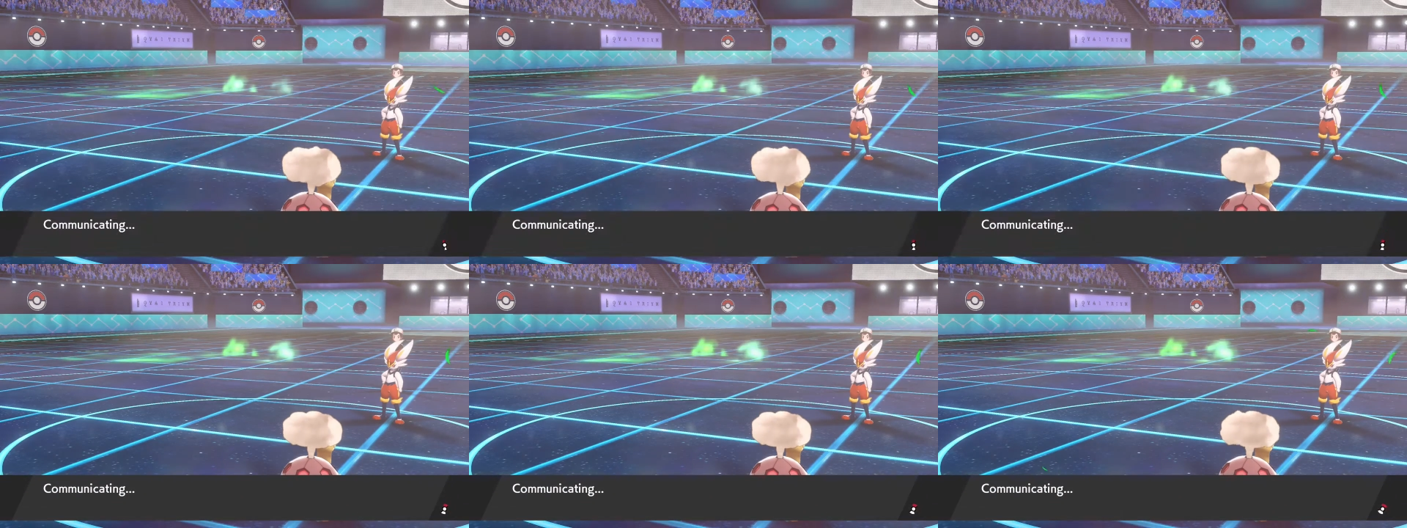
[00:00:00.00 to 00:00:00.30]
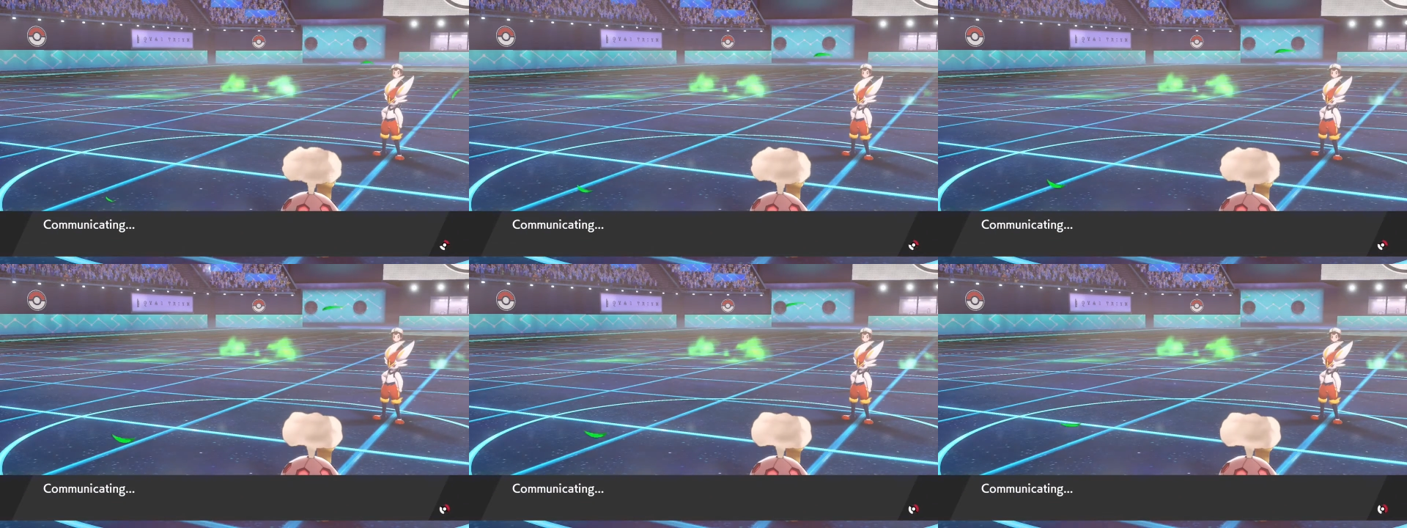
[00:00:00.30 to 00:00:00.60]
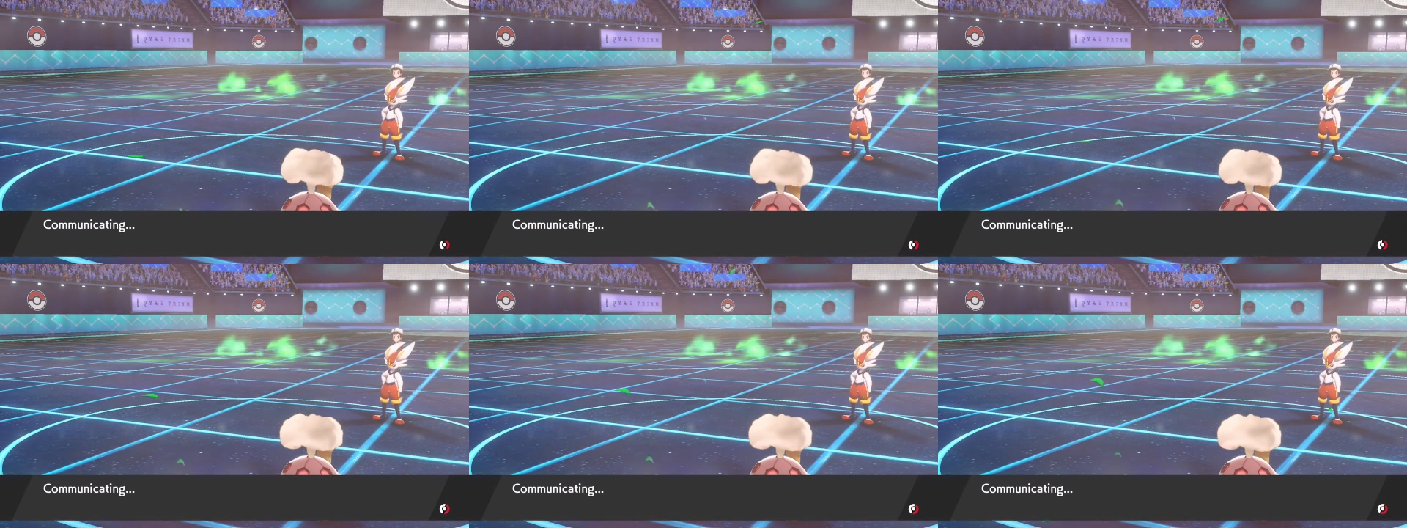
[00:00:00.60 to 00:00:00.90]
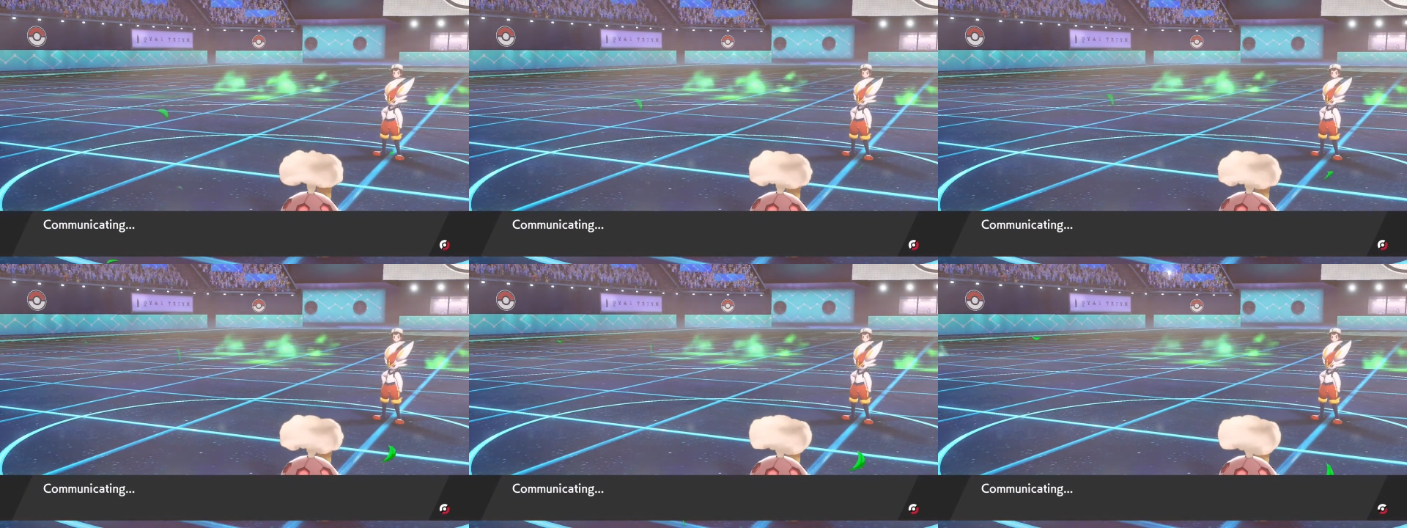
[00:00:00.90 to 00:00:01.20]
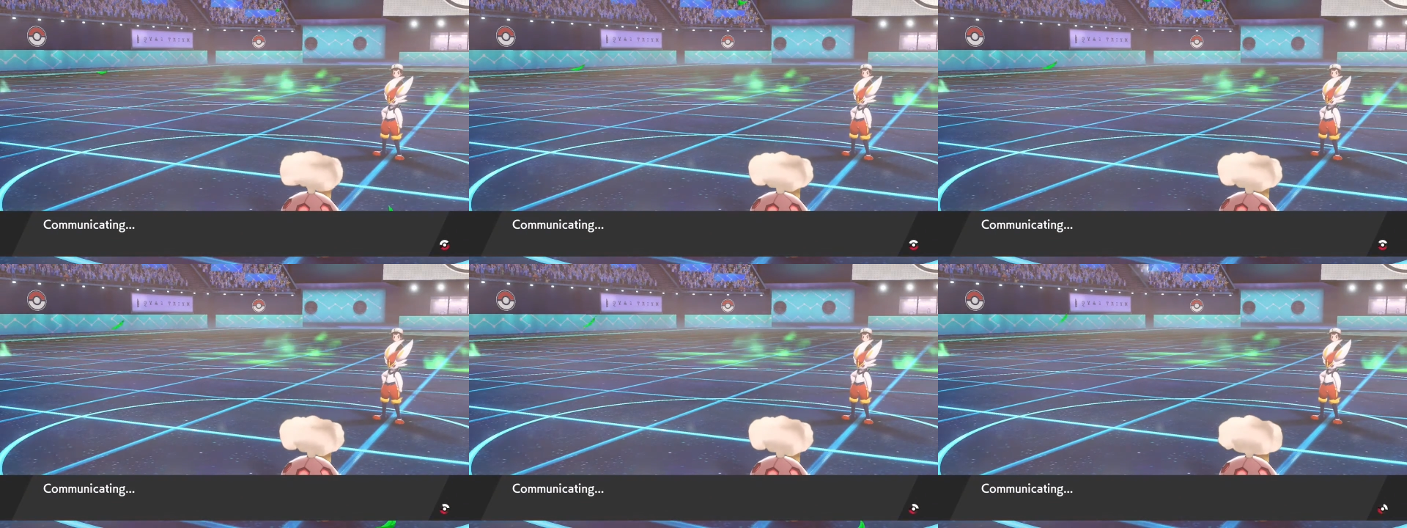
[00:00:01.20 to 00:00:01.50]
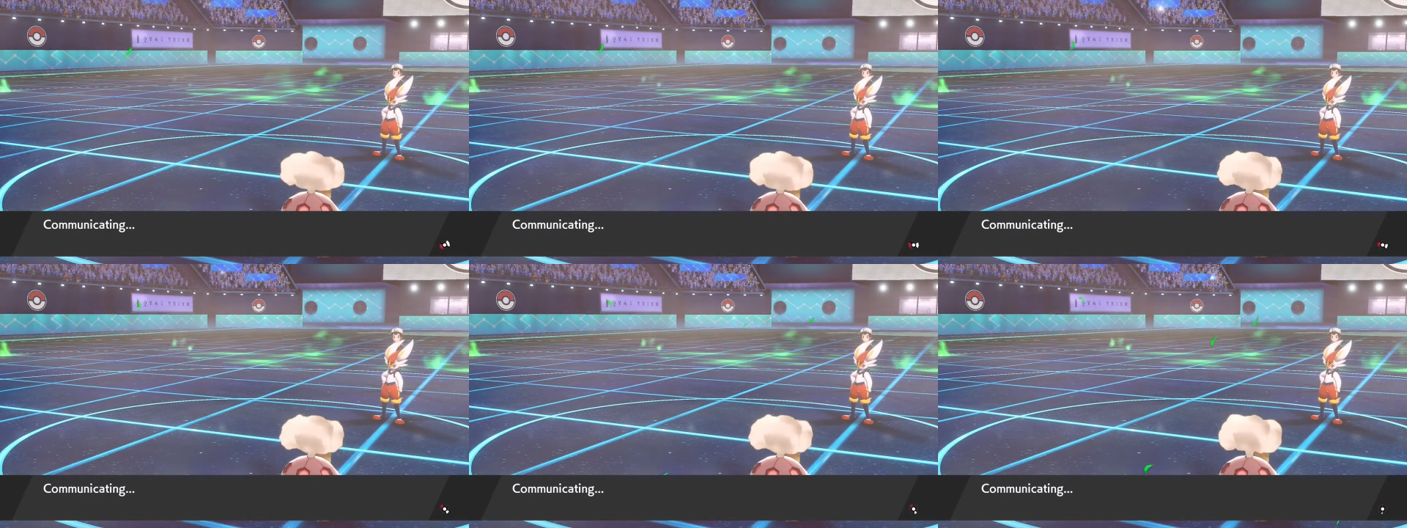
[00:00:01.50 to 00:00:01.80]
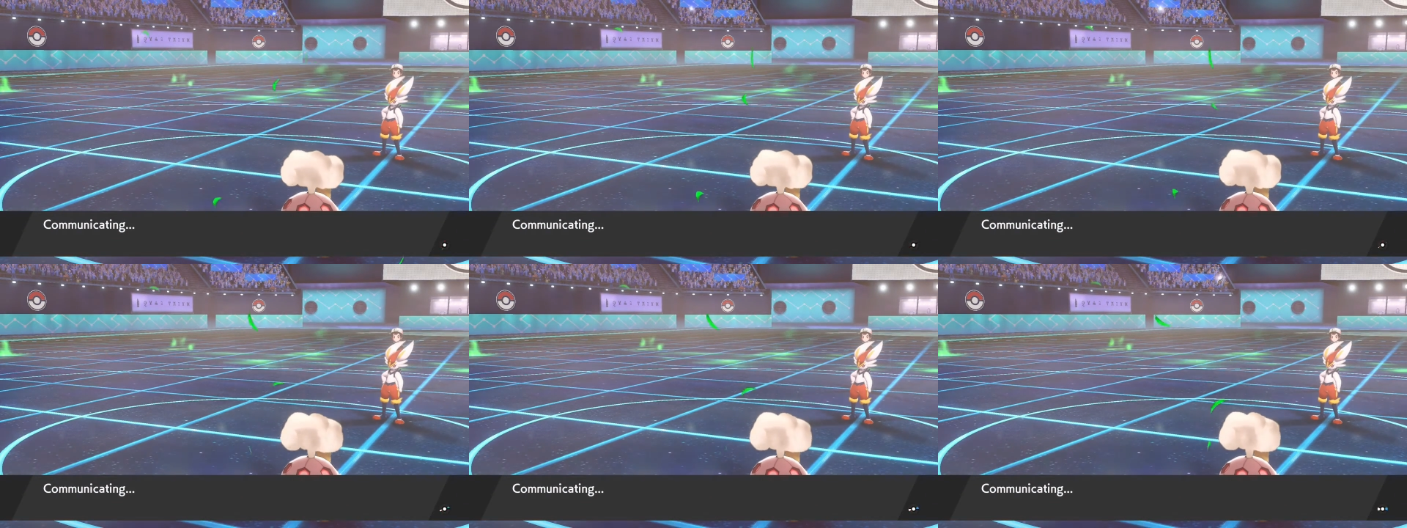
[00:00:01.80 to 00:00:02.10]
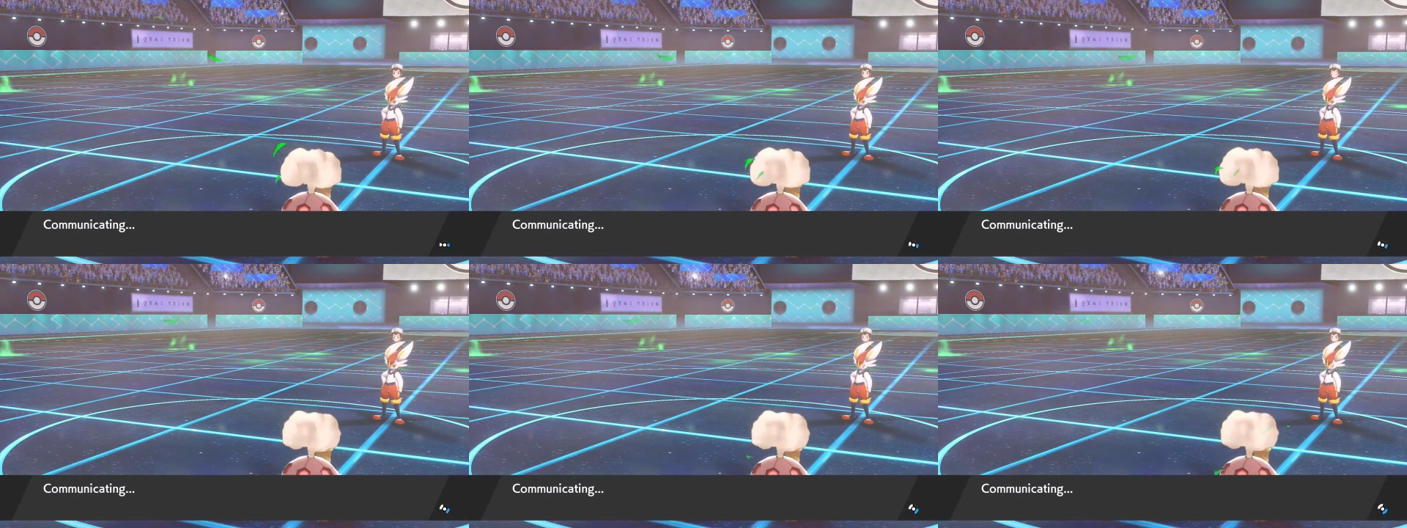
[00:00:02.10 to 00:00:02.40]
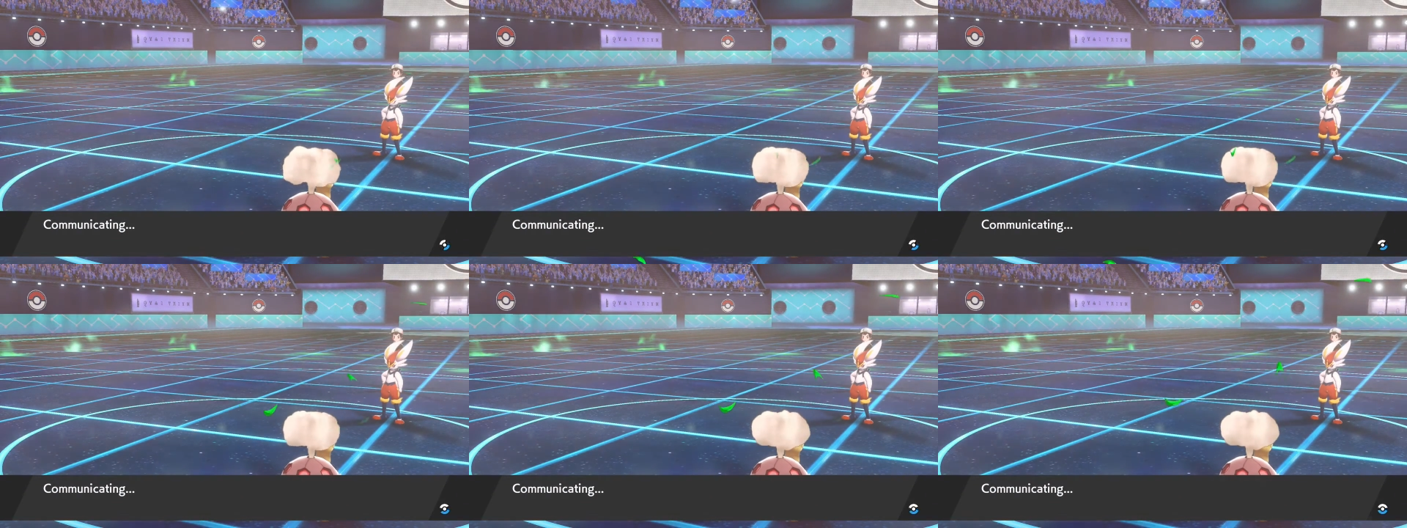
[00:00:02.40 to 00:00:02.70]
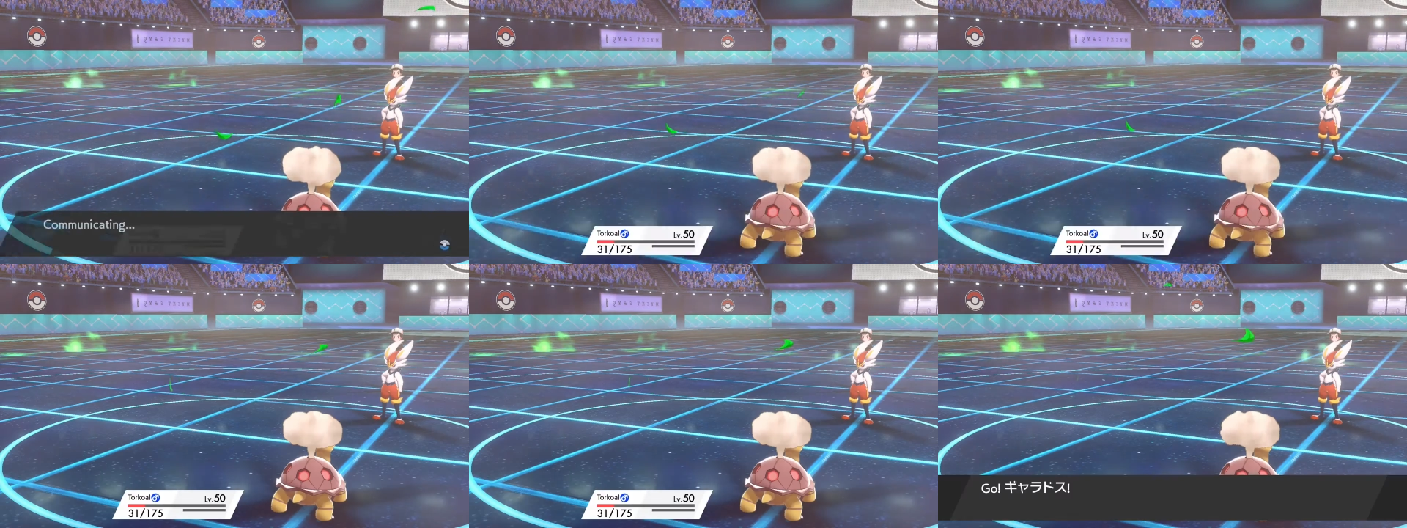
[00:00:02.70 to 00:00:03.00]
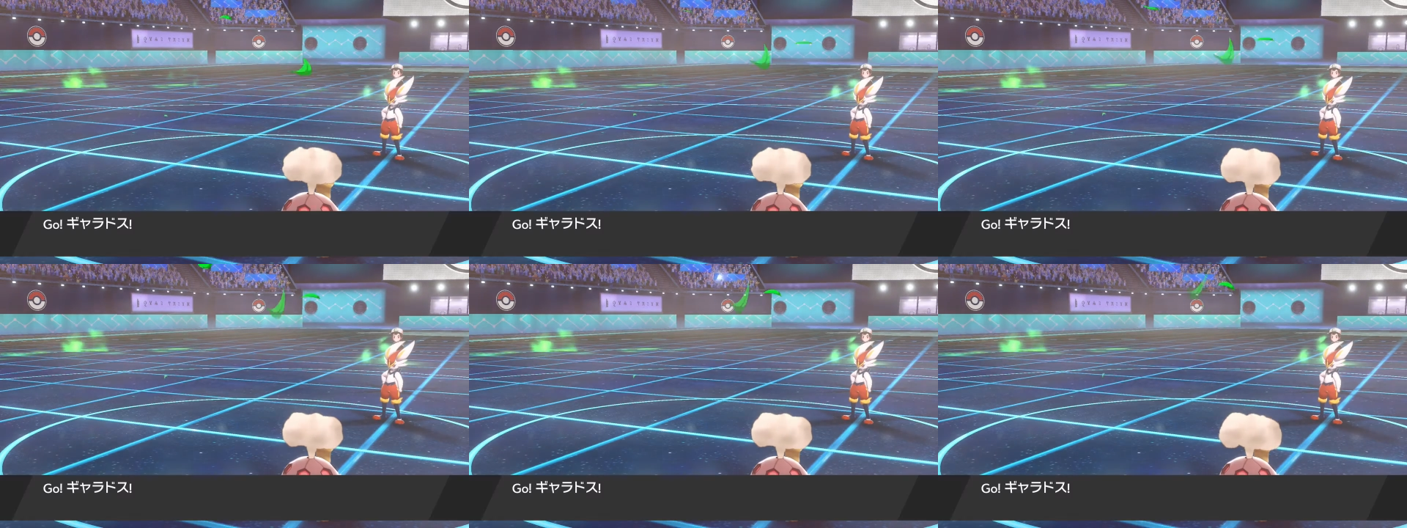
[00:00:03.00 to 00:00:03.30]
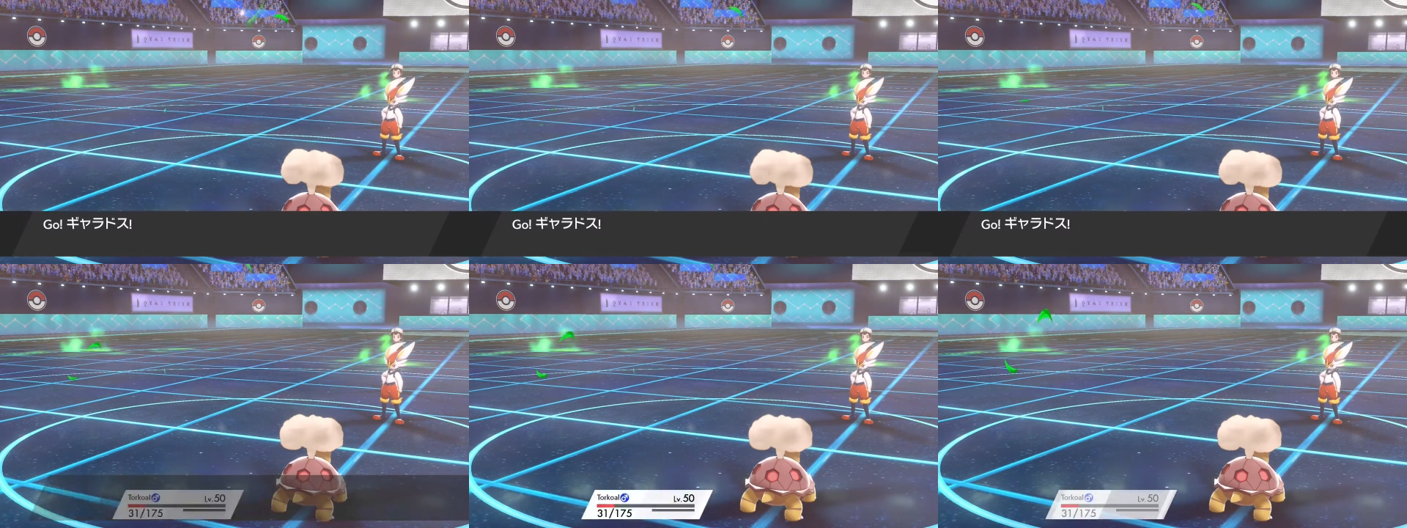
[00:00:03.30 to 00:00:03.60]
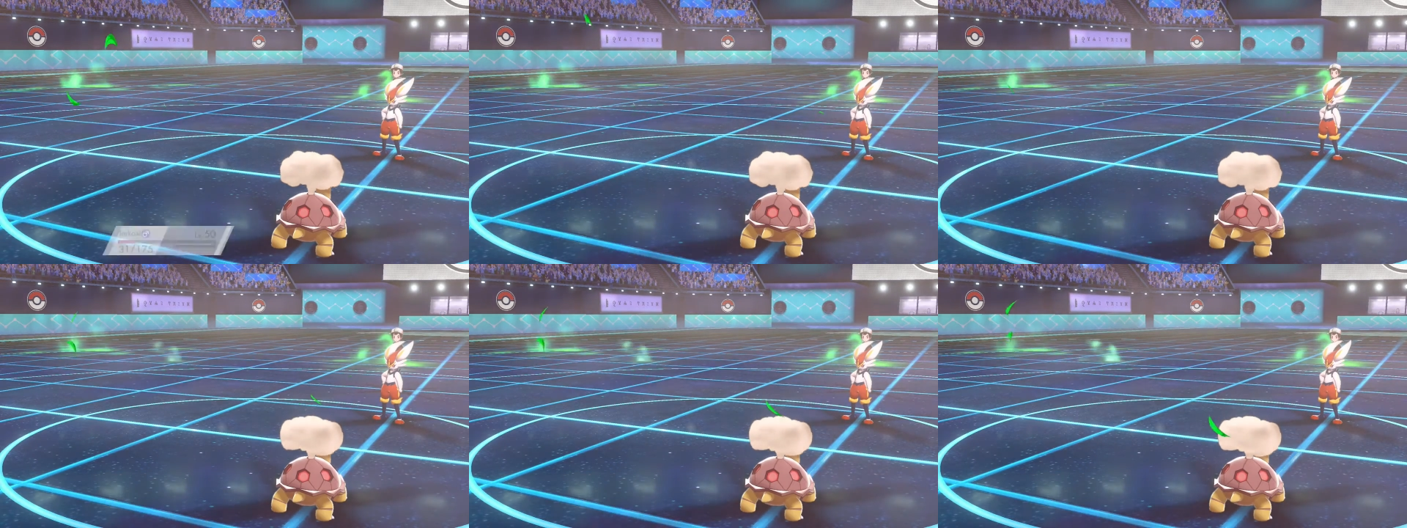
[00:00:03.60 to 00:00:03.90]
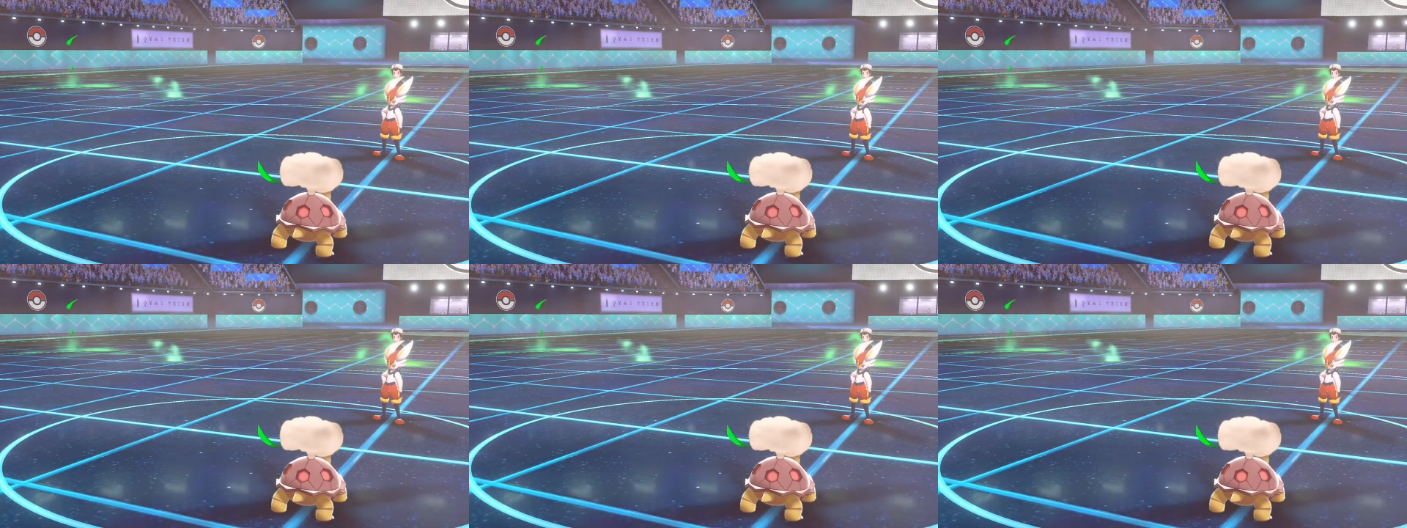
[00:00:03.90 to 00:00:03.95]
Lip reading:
(no speaker visible)